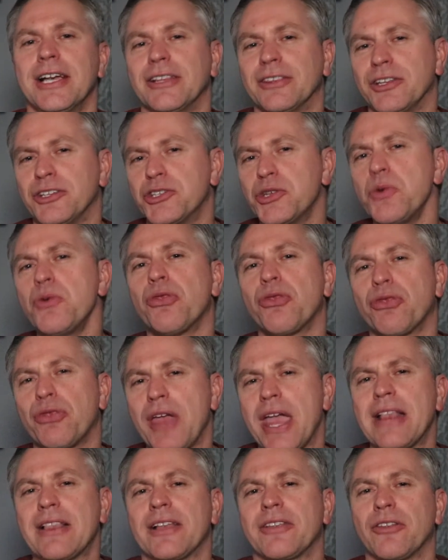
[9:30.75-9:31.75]
Did you
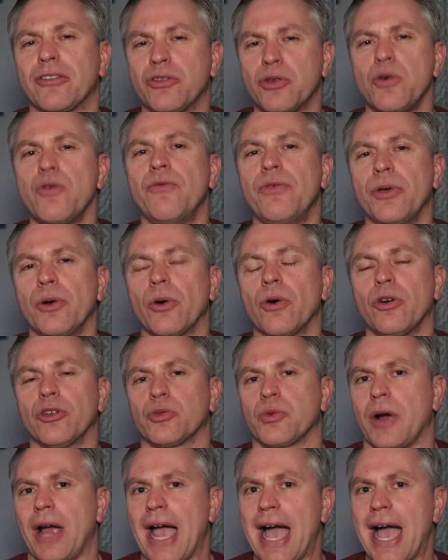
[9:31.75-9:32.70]
think that the two vehicles were